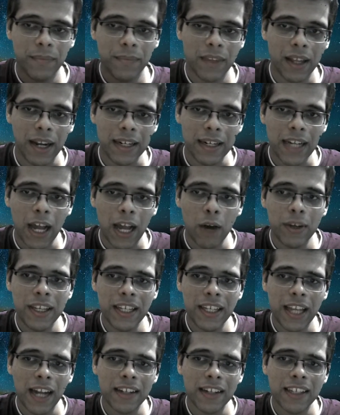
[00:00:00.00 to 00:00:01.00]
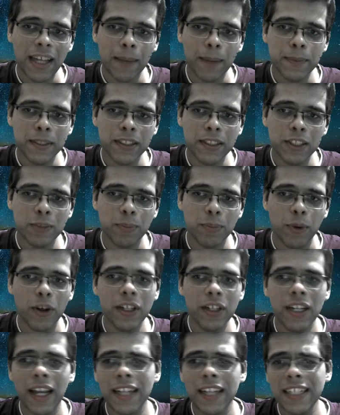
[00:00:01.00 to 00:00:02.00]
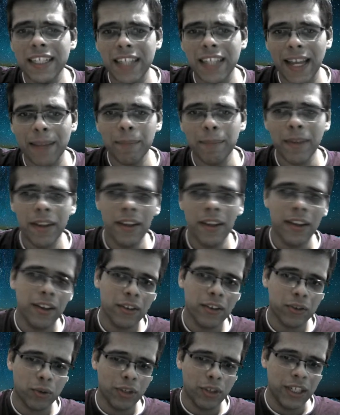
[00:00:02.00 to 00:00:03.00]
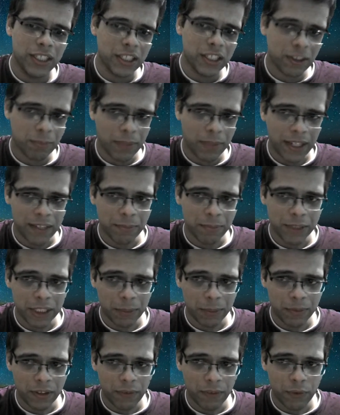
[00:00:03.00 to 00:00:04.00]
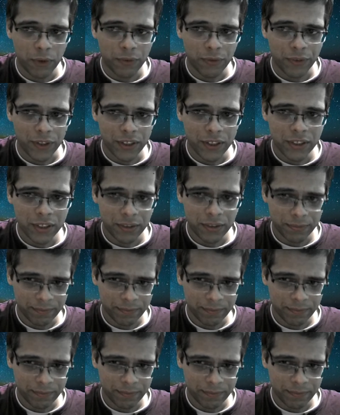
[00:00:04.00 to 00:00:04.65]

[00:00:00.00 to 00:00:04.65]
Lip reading: And now he can capture this pawn anytime. So he just plays bishop c4 first.